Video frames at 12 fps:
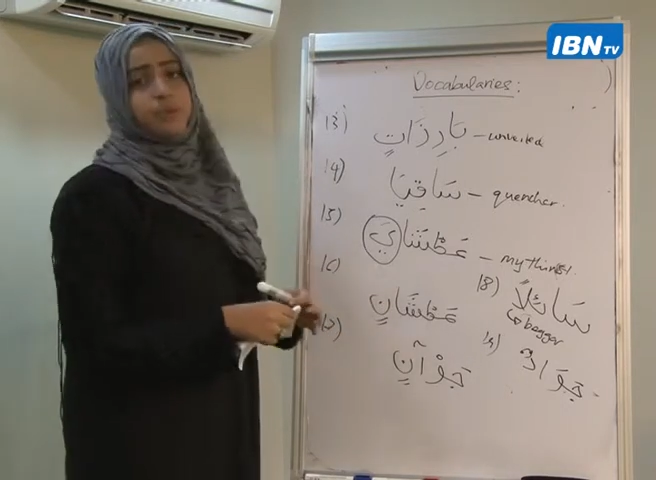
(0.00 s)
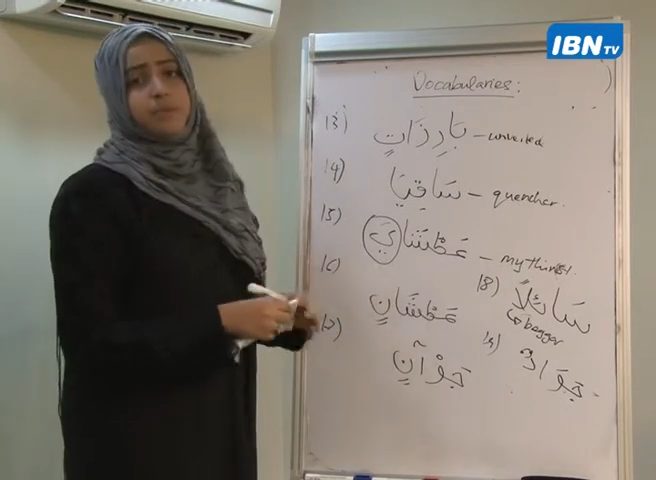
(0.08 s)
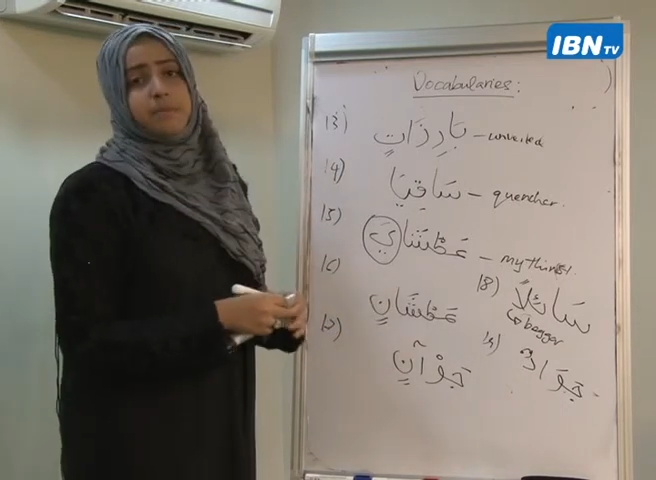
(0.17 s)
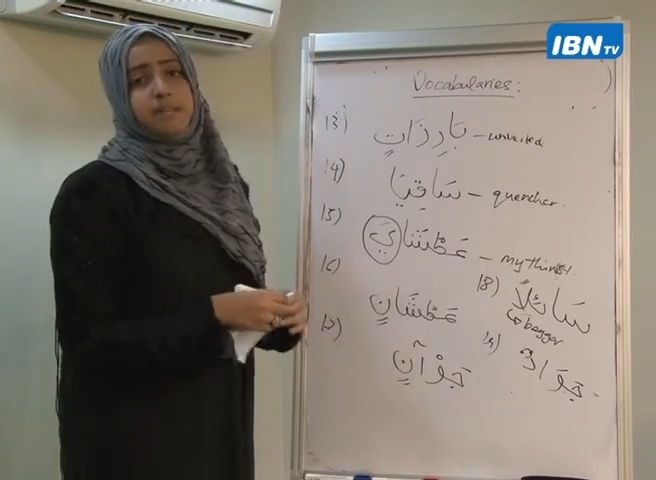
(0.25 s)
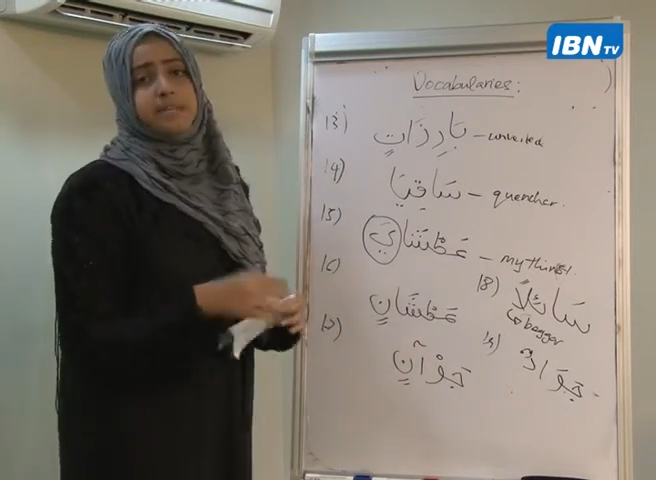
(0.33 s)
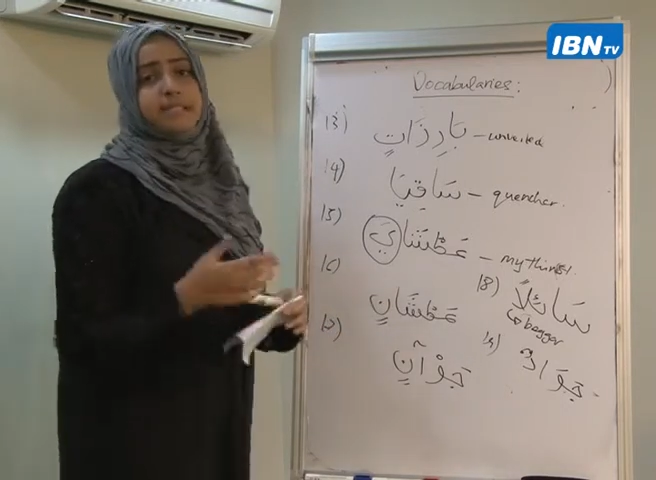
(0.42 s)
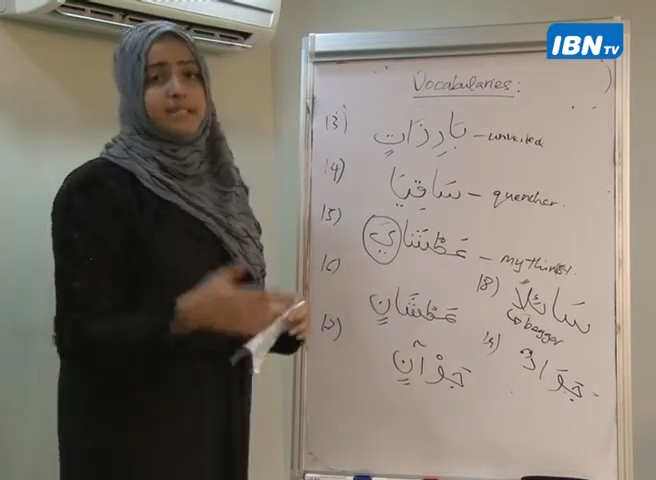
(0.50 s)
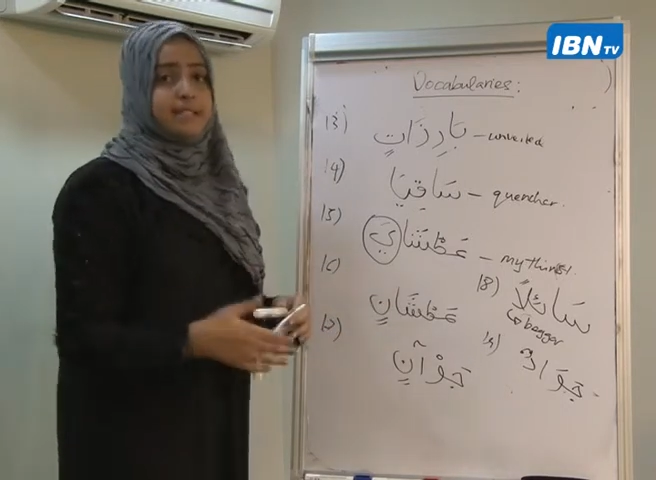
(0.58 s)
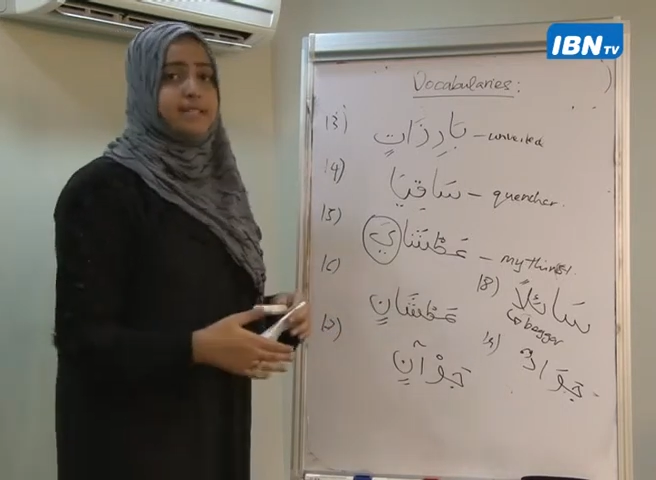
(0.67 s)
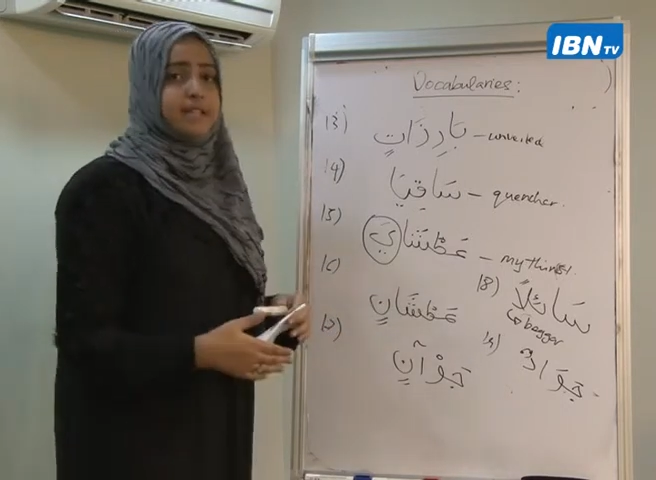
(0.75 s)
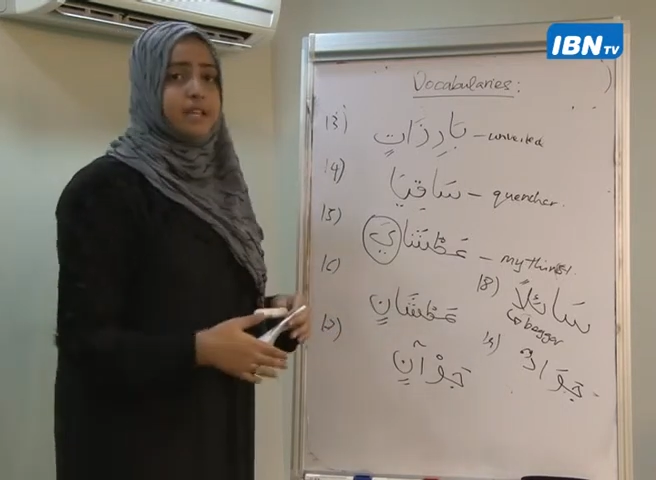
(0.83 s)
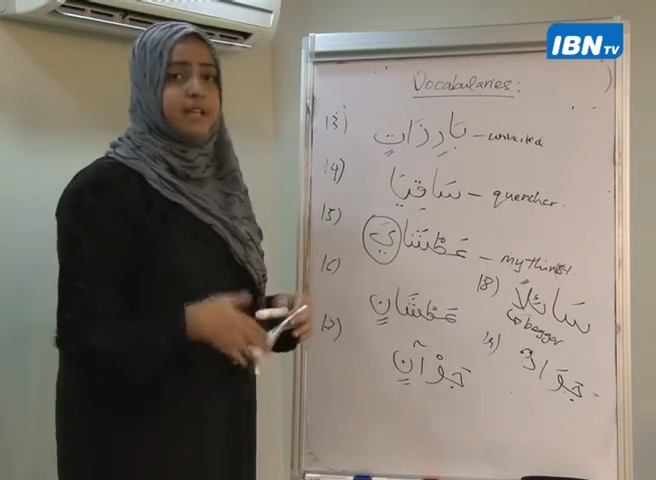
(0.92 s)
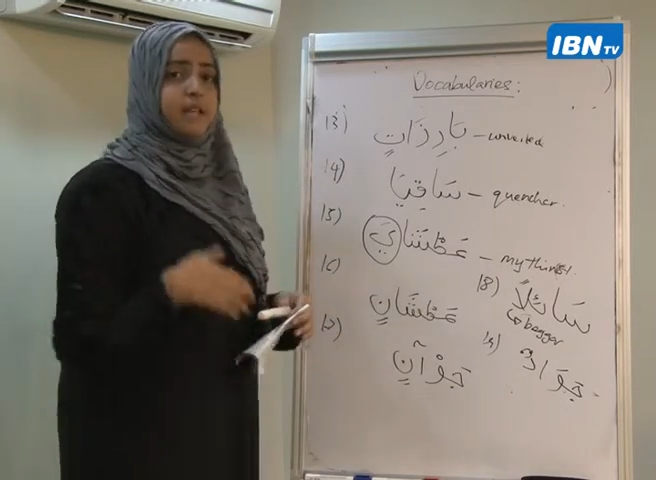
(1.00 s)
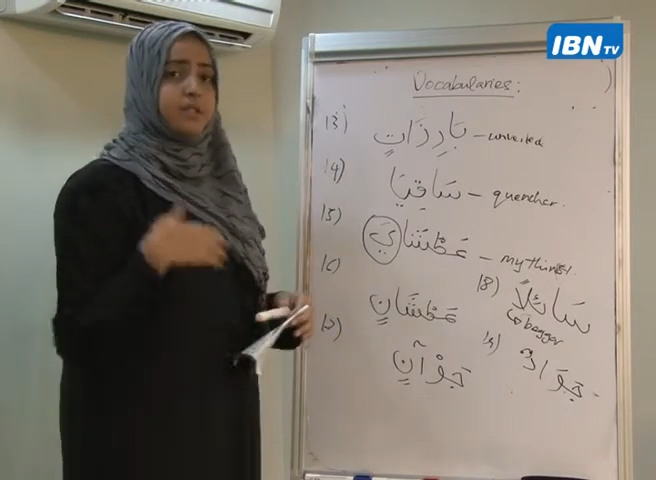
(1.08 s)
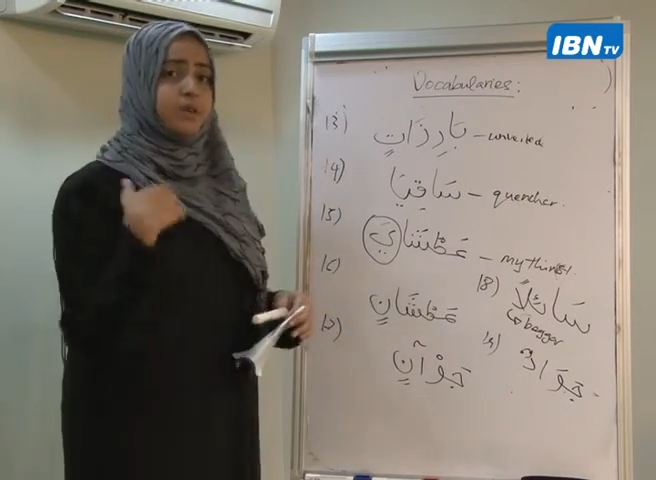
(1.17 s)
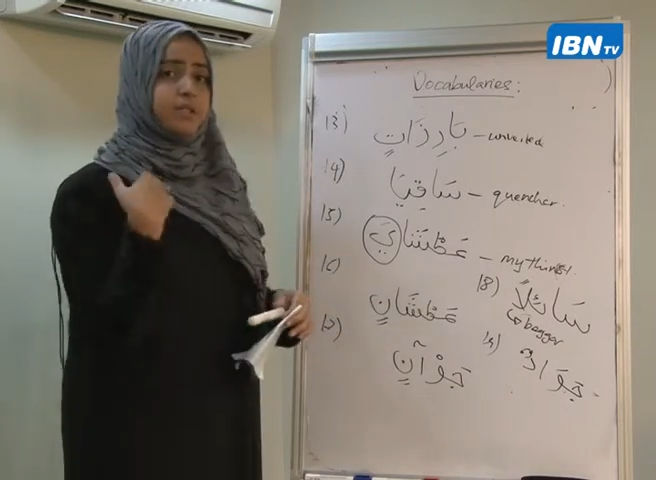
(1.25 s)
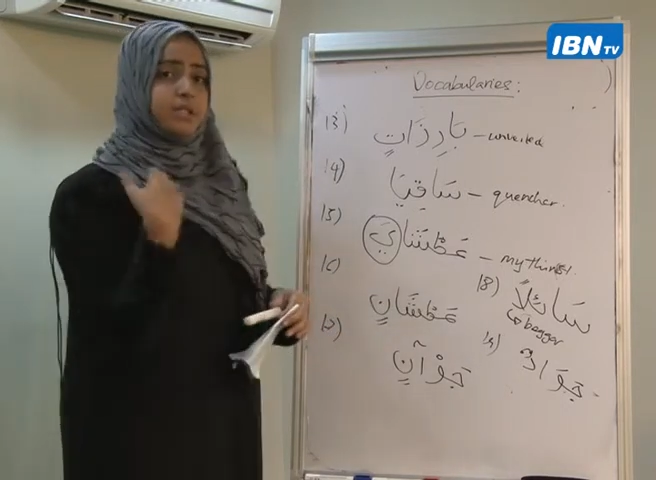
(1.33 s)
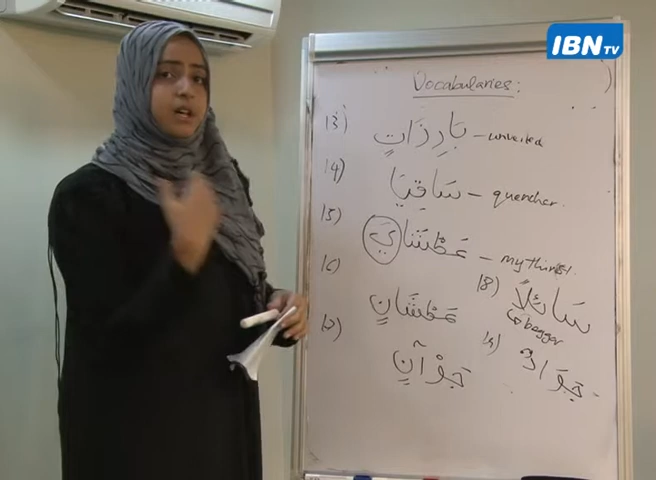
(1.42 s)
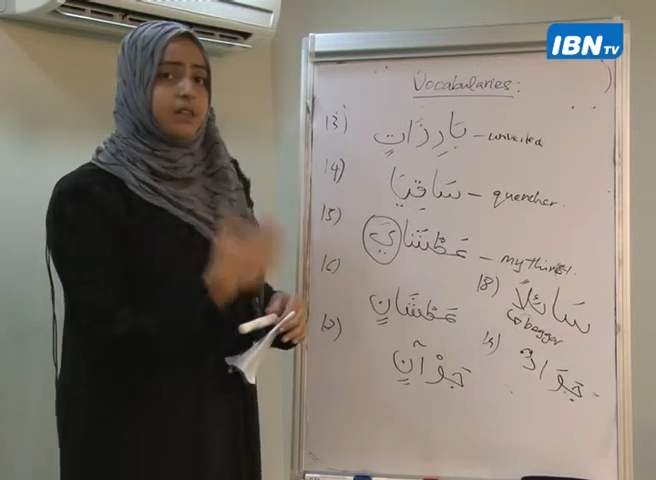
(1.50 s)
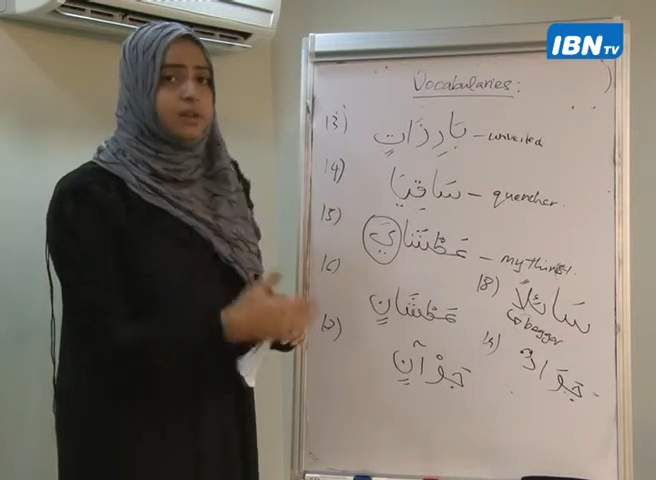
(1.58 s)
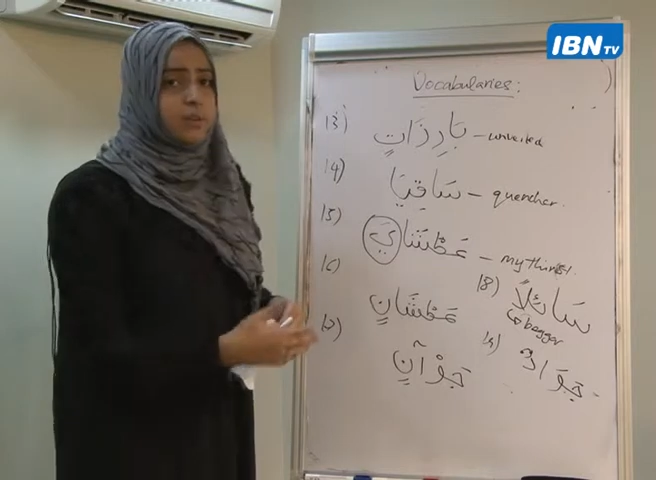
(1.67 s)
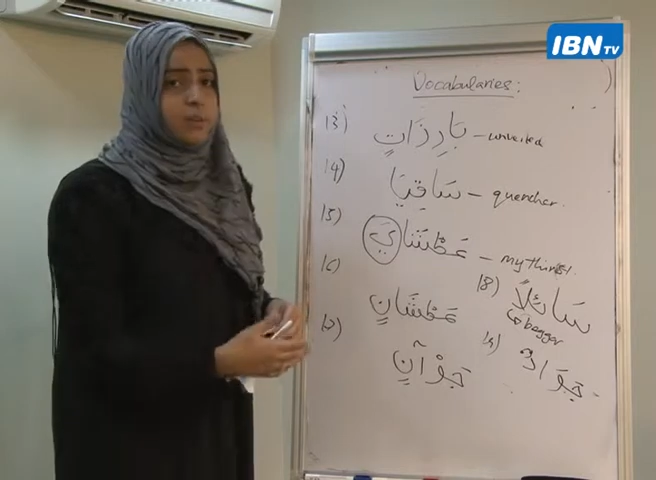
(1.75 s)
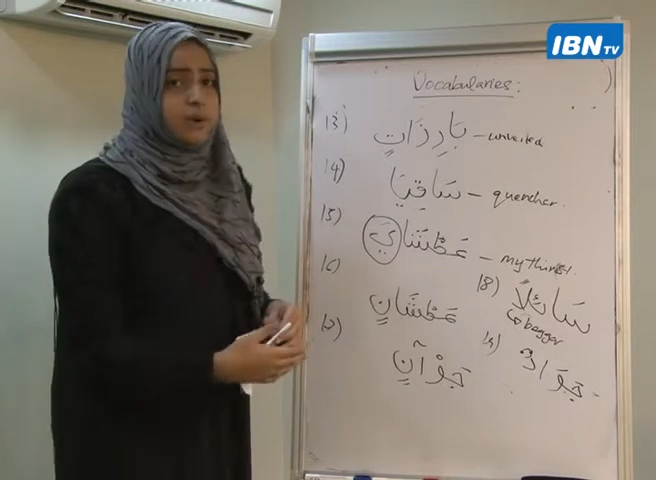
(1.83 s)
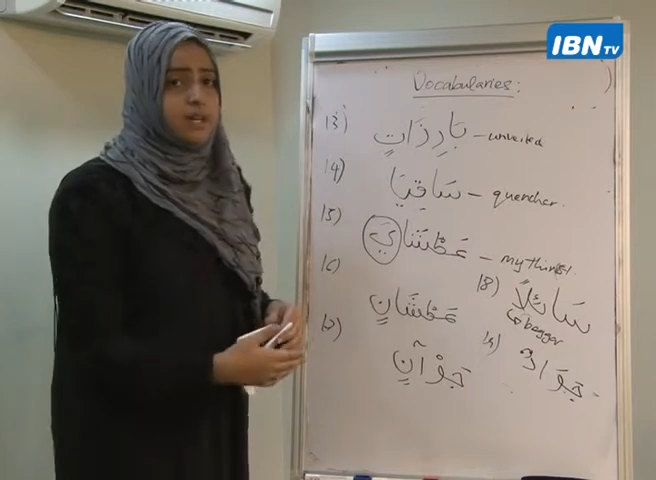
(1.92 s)
we'll be discussing those
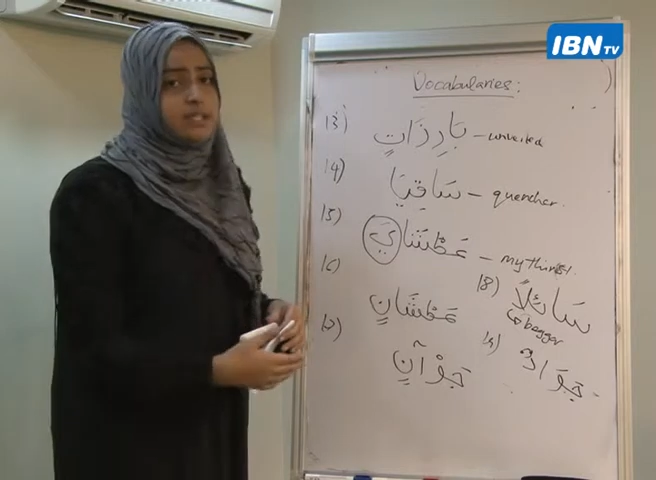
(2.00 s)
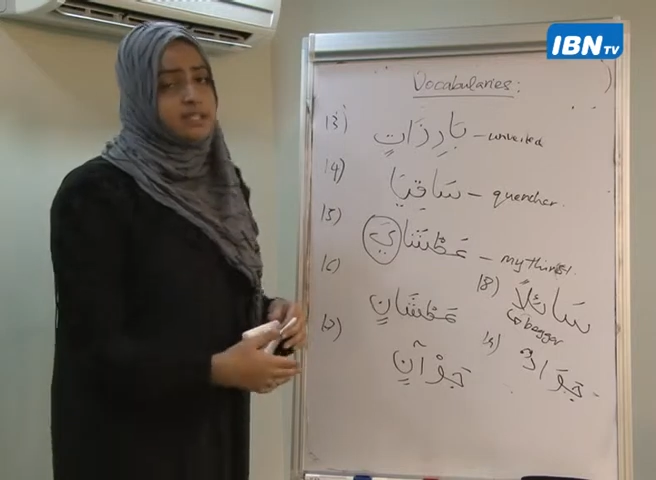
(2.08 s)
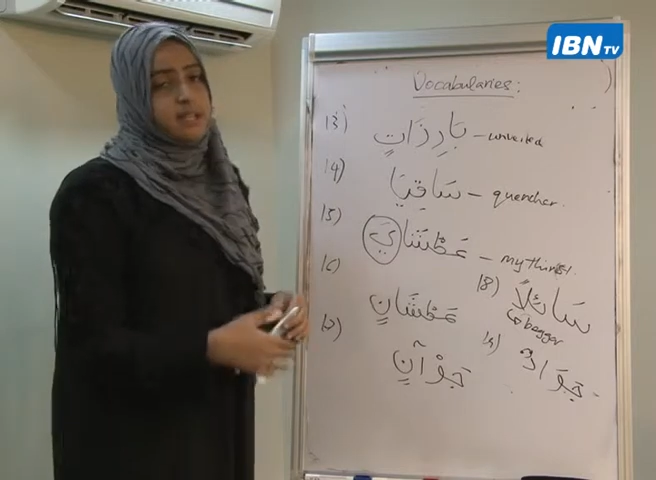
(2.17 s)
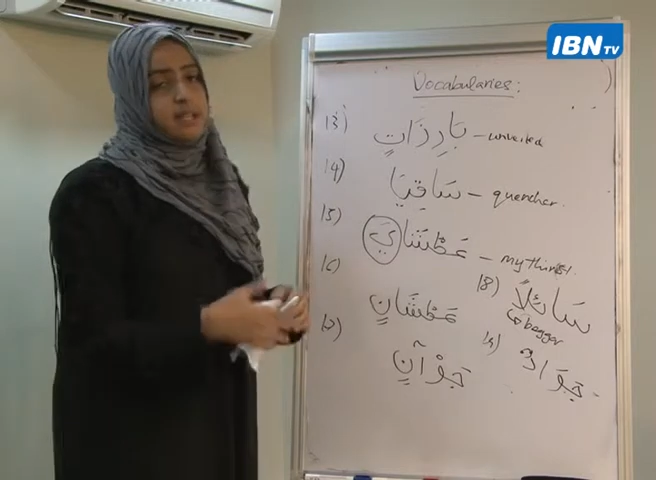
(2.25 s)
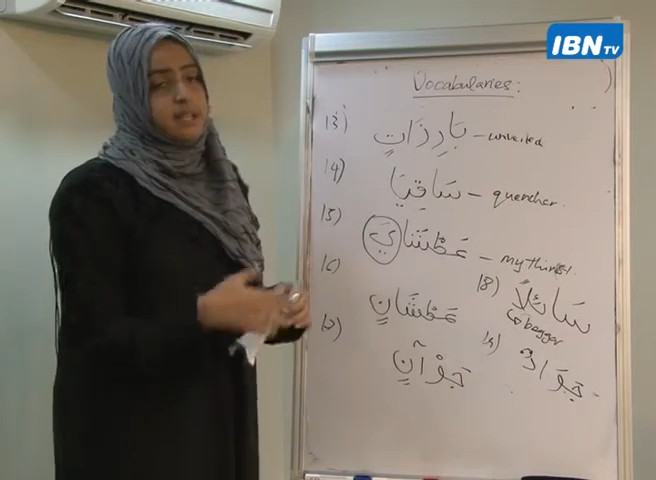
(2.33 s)
other words.